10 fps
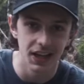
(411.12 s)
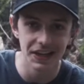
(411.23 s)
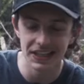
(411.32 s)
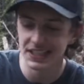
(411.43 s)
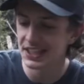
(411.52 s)

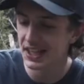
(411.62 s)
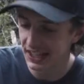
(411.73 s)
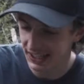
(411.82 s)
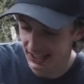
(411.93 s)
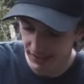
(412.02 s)
is
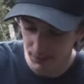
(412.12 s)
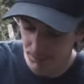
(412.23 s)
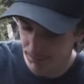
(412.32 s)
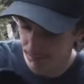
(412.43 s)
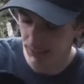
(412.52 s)
the
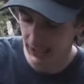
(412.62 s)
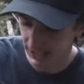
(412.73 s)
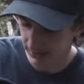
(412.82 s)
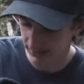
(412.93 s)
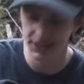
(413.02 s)

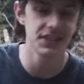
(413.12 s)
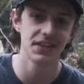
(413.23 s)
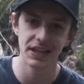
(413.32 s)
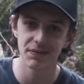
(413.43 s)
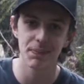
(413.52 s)
peak, this isn't
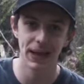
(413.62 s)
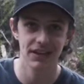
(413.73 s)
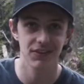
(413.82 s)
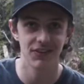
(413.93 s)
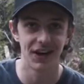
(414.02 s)
even a peak
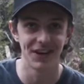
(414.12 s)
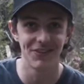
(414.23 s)
design,